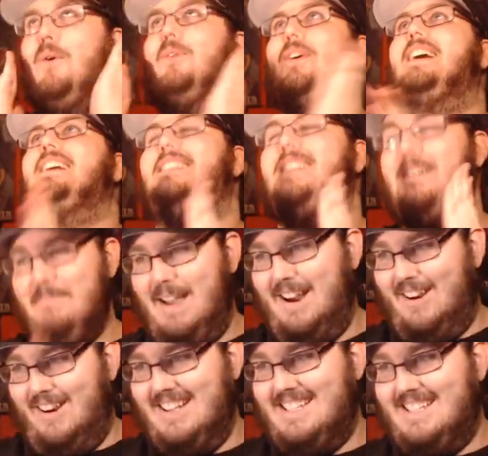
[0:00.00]
Whis and
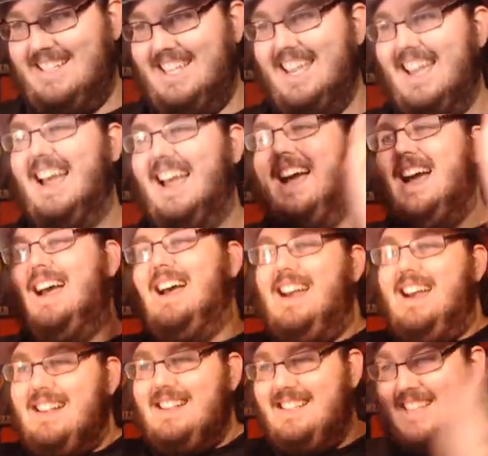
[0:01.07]
Beerus,
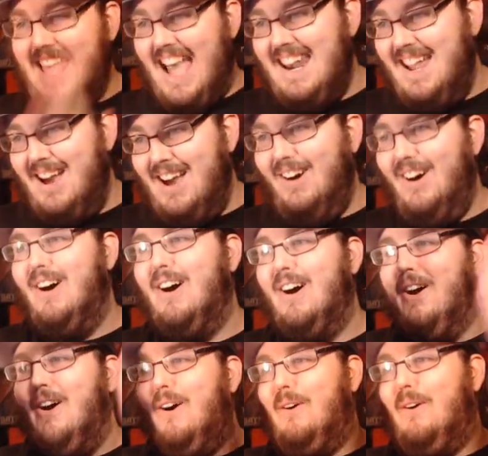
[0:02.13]
Zeno,
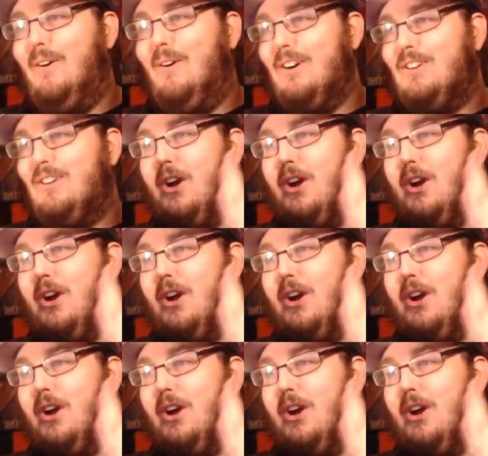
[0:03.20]
or